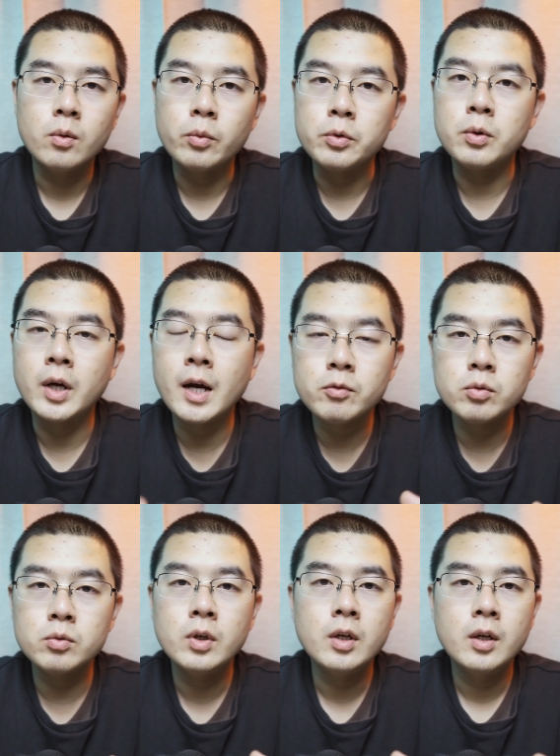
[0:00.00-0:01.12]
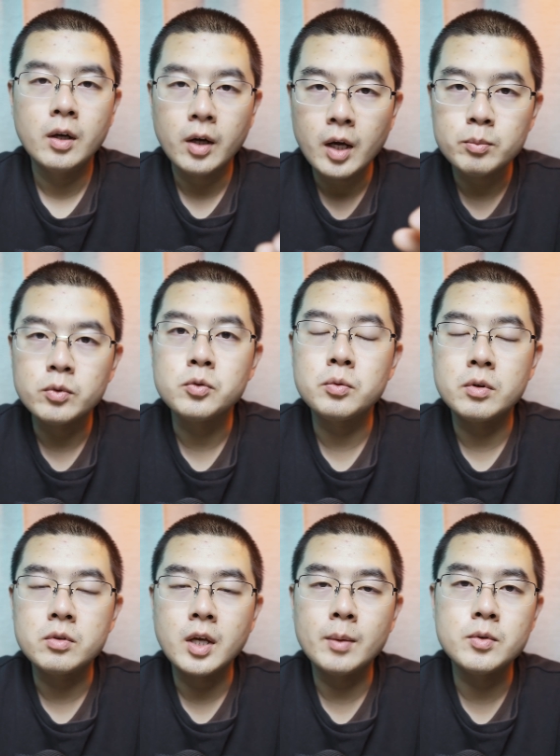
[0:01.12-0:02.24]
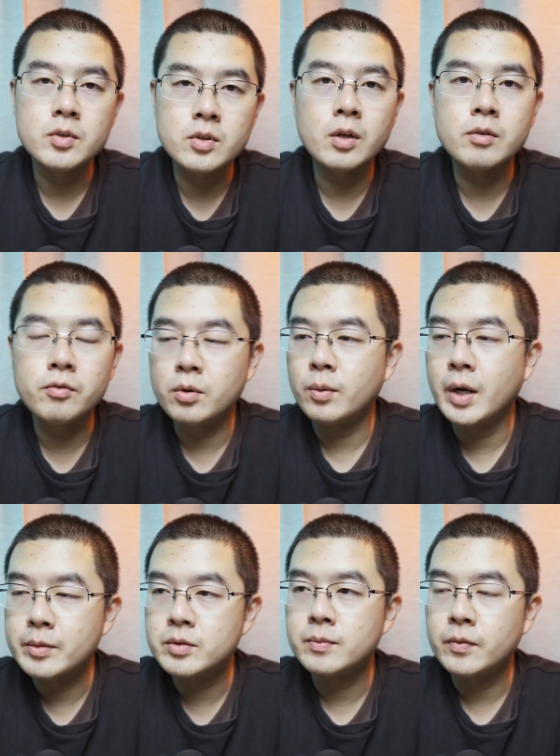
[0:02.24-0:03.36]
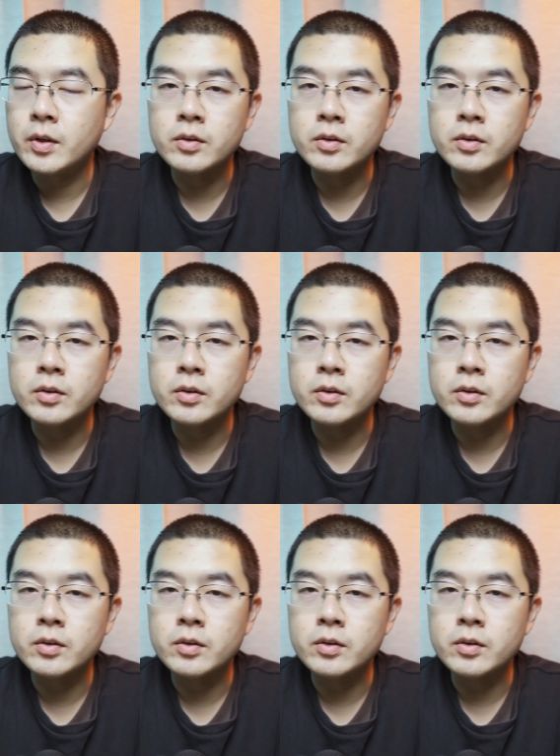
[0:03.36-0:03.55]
when you have to help the user to capture stunning photographs